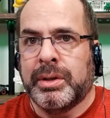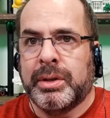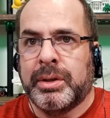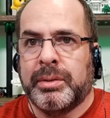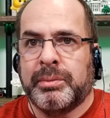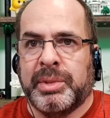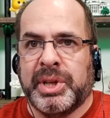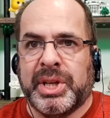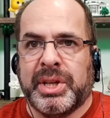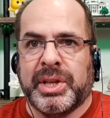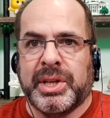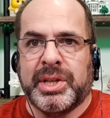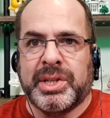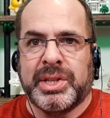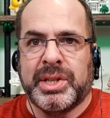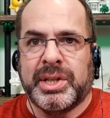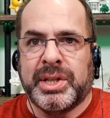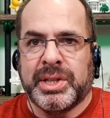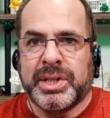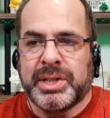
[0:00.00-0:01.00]
Because
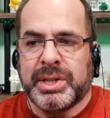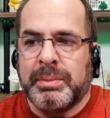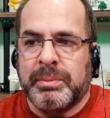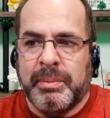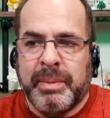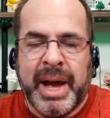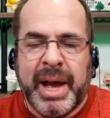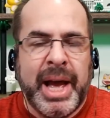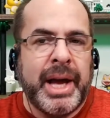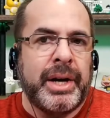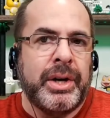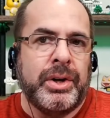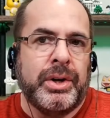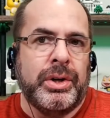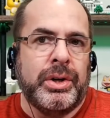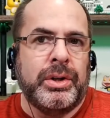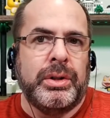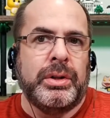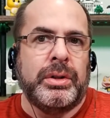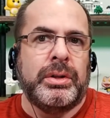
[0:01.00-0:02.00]
it doesn't
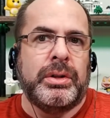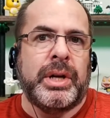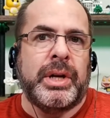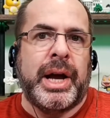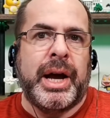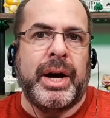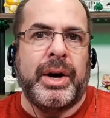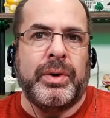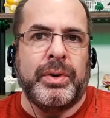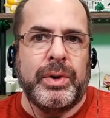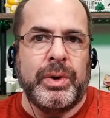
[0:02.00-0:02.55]
matter how